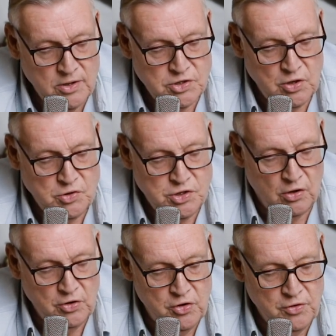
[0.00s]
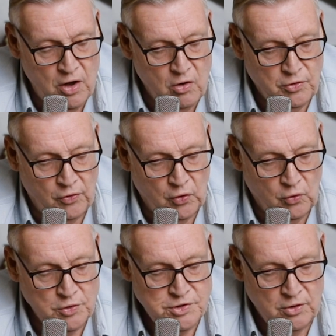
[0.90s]
So shall you know that the
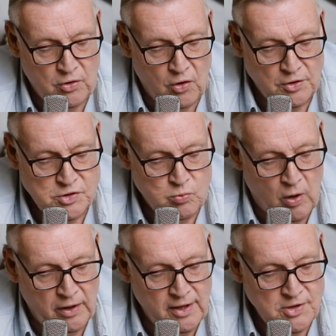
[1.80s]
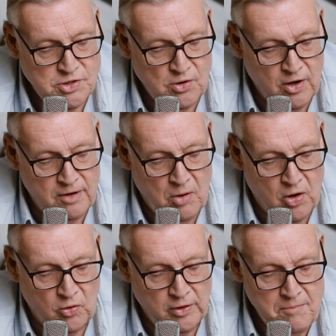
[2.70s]
Lord your God, dwelling in Zion,
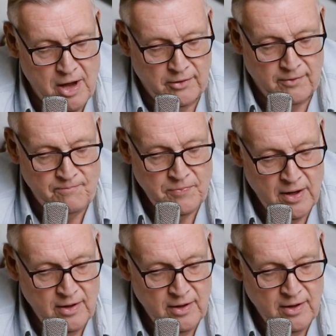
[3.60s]
my holy mountain,